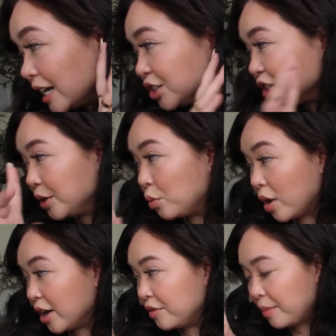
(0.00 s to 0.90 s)
is actually
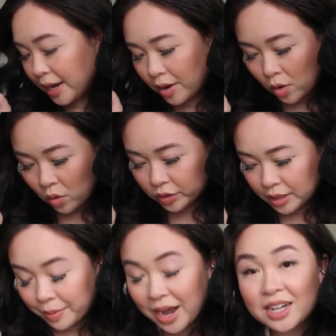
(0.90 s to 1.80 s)
one of my
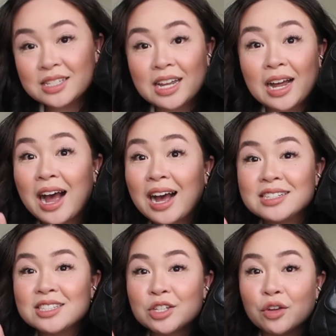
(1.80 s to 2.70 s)
only bags that
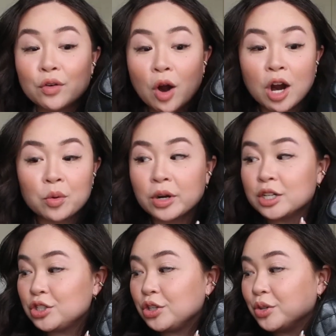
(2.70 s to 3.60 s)
has silver
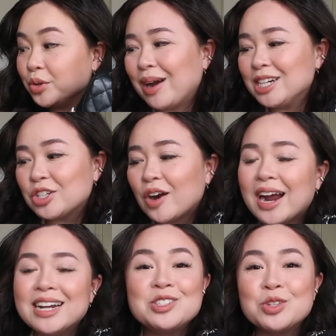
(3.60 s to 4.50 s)
hardware too. I
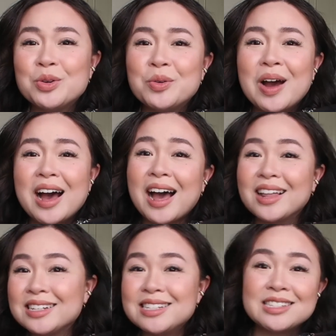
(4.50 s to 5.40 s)
try to
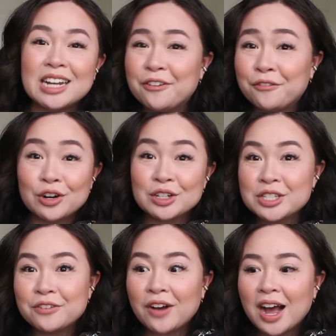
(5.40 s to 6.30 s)
at least
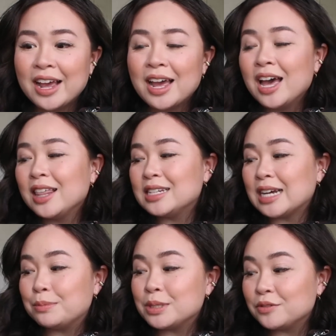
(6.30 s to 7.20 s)
diversify the
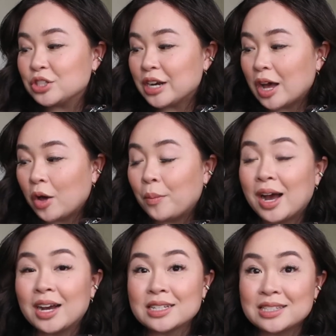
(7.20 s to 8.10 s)
types of Chanel
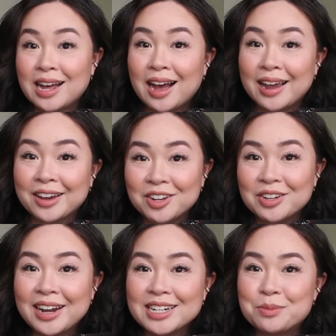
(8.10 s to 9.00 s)
bags that I
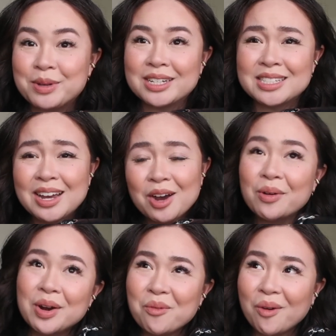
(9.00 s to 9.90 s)
collect because
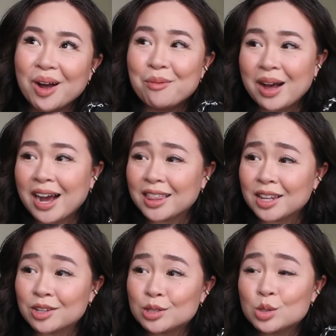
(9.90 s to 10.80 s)
we don't want a bag
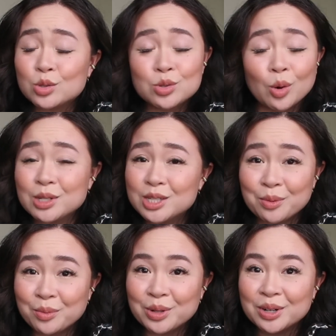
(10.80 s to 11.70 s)
that looks so
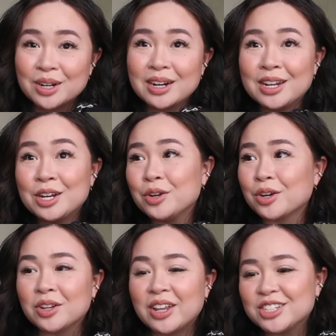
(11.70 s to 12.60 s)
similar in
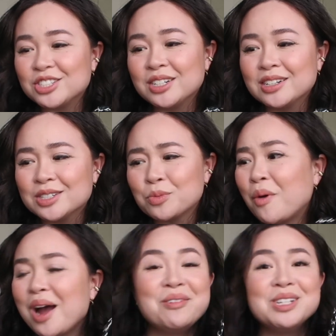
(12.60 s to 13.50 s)
your collection, because
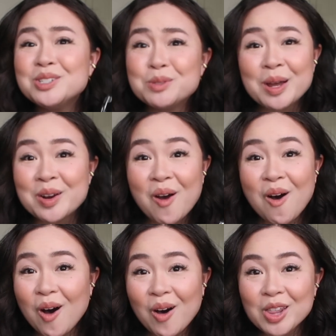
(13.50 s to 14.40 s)
why would you spend
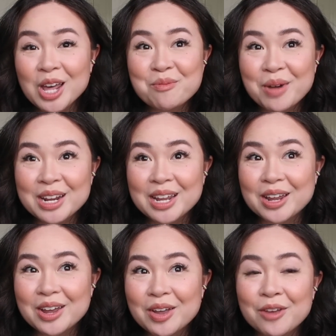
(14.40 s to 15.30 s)
all that
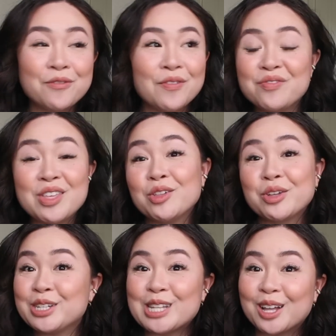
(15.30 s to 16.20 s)
money if they
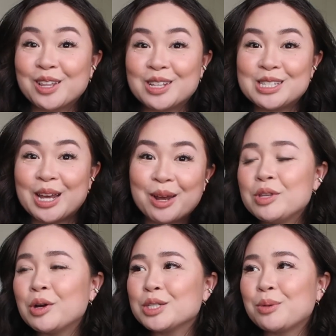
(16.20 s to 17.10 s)
look exactly the same?
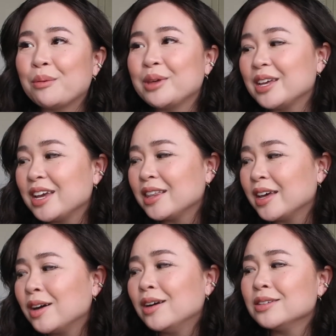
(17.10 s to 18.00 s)
You guys are probably thinking
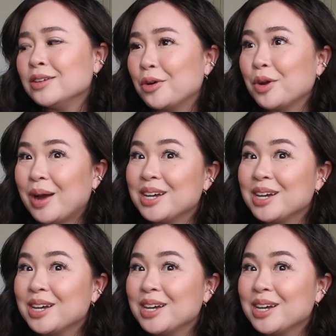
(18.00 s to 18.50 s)
like, no, your